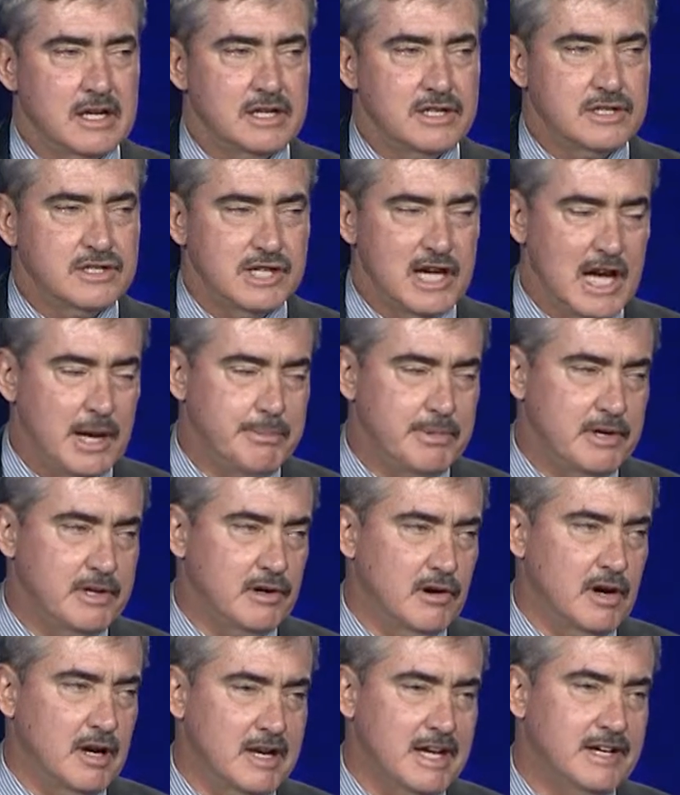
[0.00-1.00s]
champion
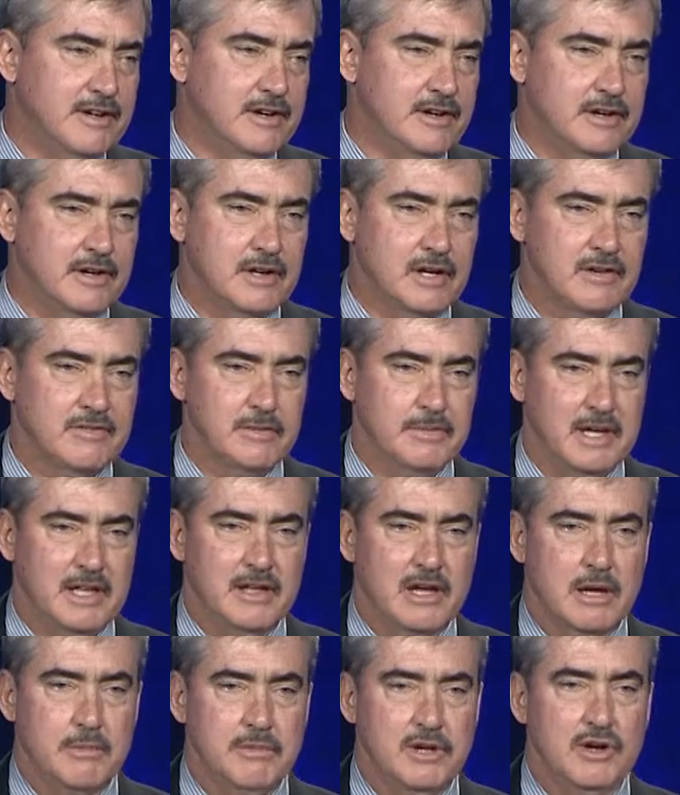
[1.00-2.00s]
or a leader in the
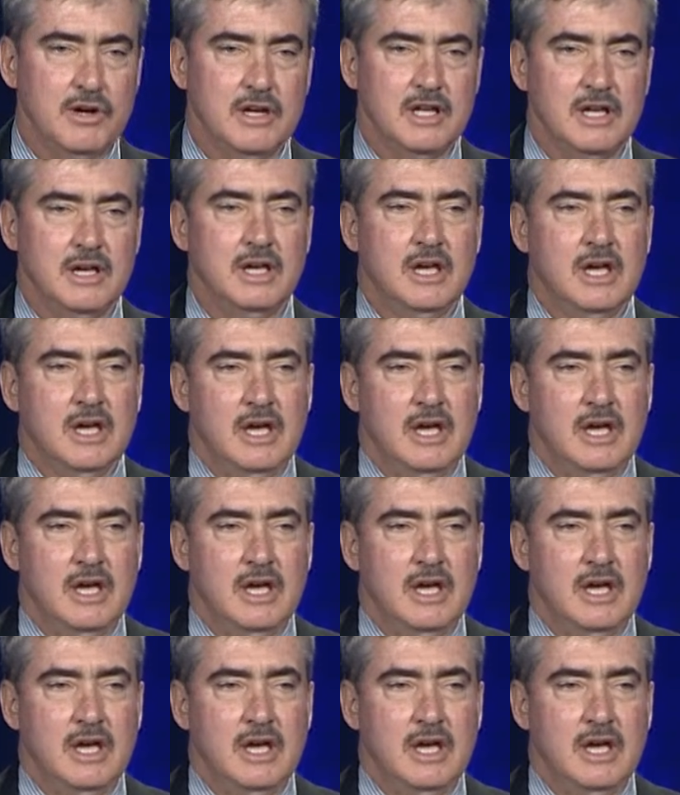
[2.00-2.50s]
community